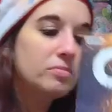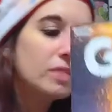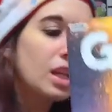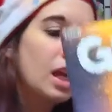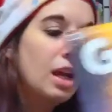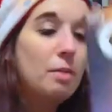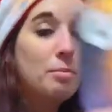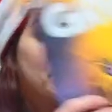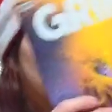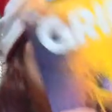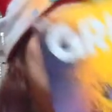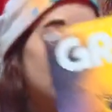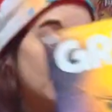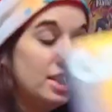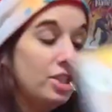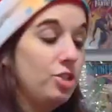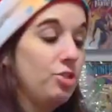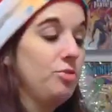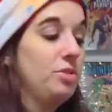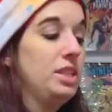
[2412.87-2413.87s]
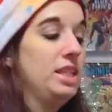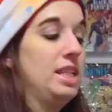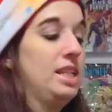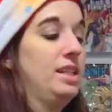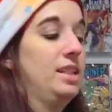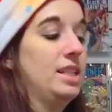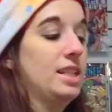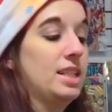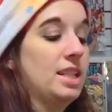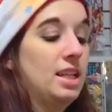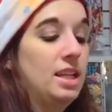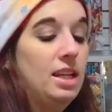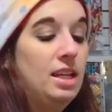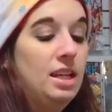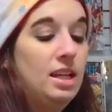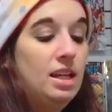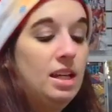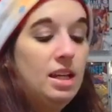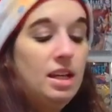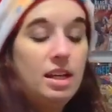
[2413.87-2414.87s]
Um, but that's issue six.
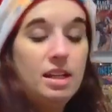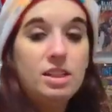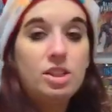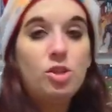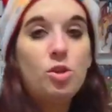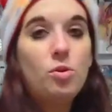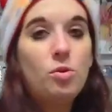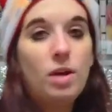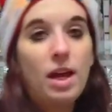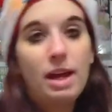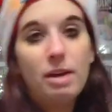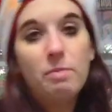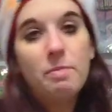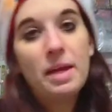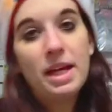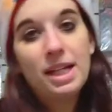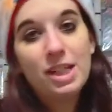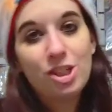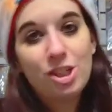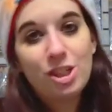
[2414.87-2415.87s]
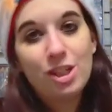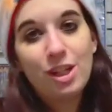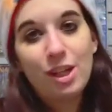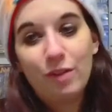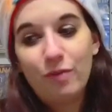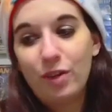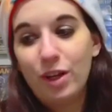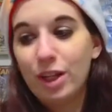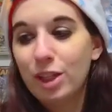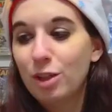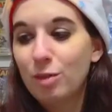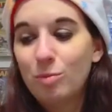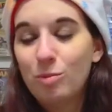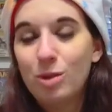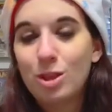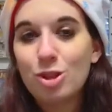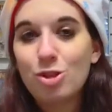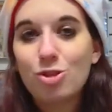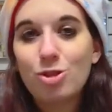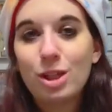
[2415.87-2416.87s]
So I imagine a volume
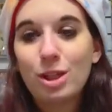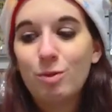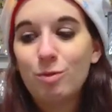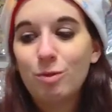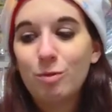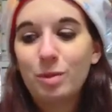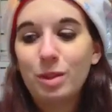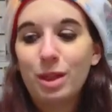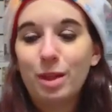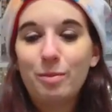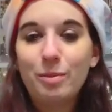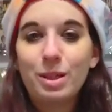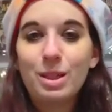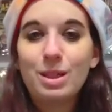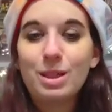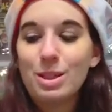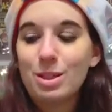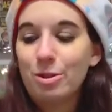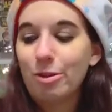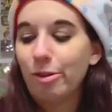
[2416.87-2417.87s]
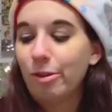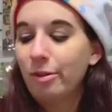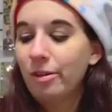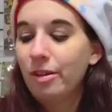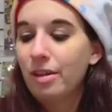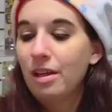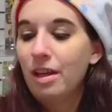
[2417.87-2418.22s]
one trade will be coming soon.